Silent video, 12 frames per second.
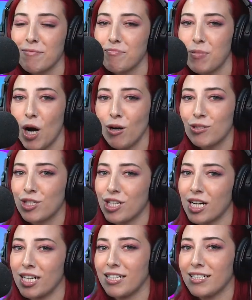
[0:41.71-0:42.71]
I poached
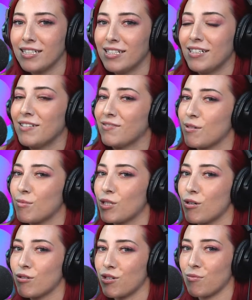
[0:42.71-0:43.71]
her from
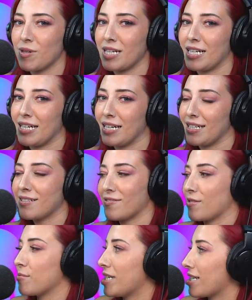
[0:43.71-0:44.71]
social media,
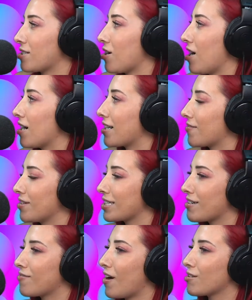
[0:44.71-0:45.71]
from TikTok. I feel like
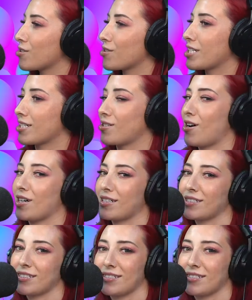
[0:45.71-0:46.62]
I found you on TikTok.